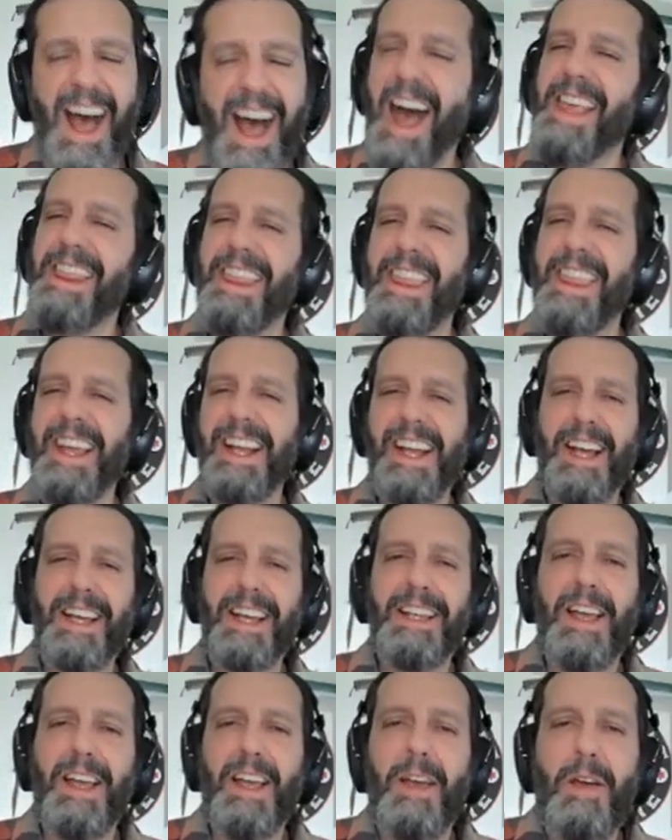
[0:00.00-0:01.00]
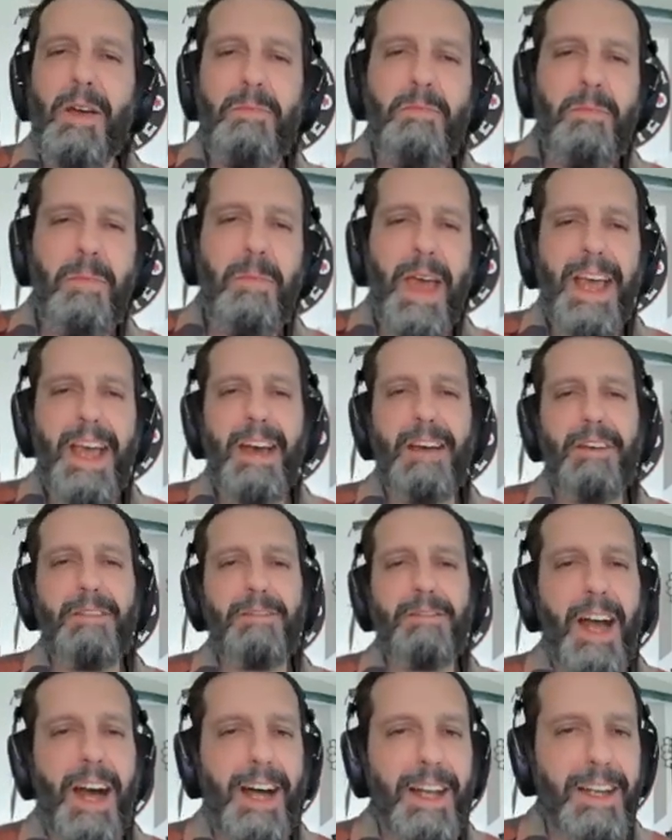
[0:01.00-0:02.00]
I think I may have
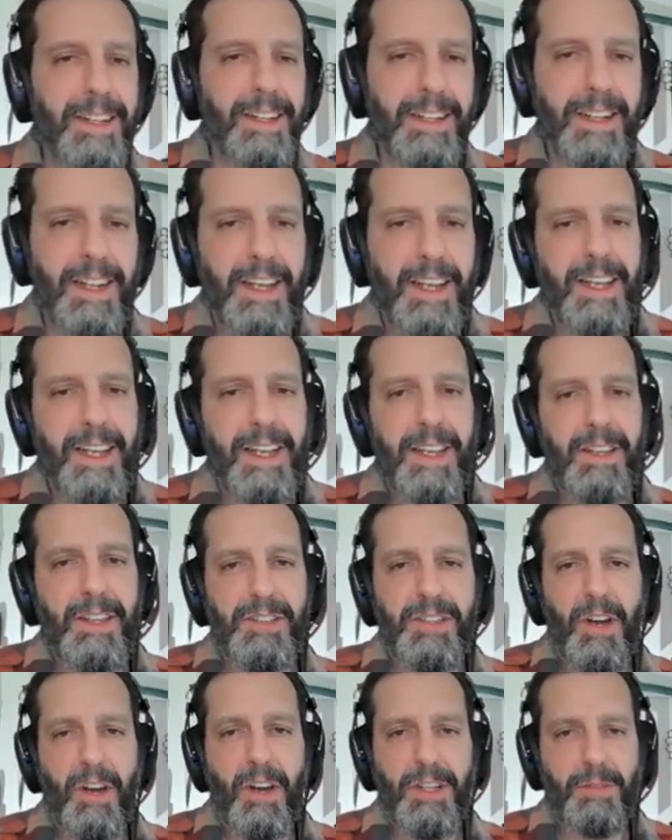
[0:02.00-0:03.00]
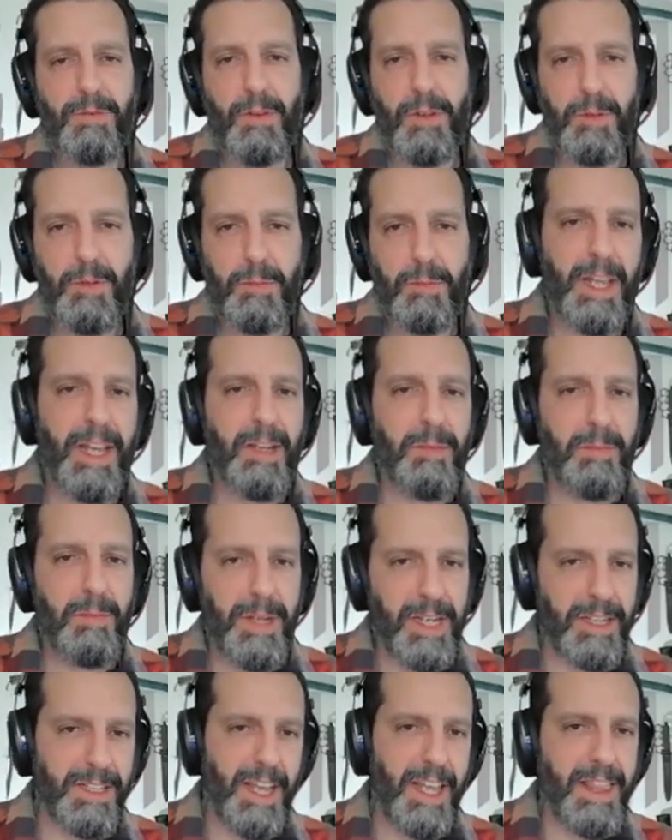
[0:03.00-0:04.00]
gotten the shark's foot blade
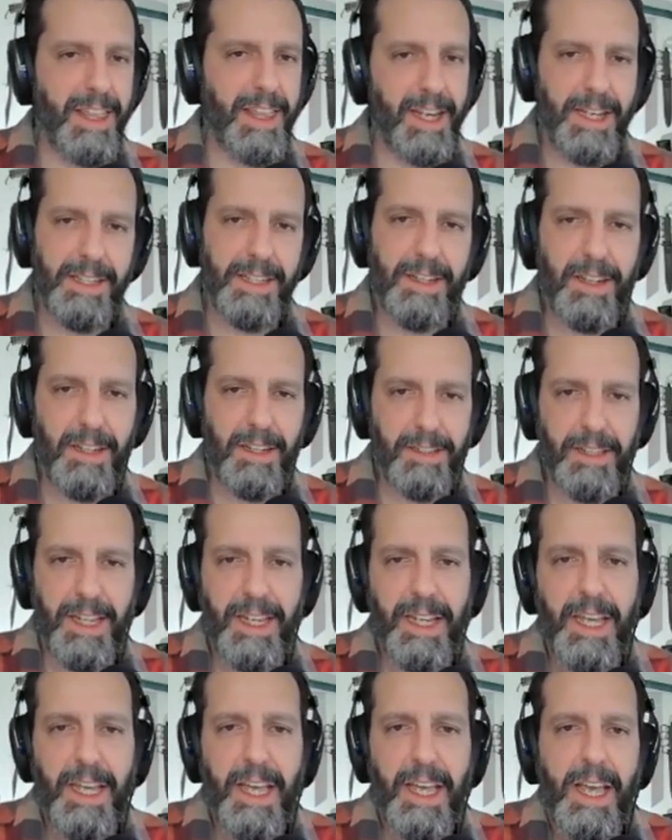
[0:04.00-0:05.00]
because I think it's ugly.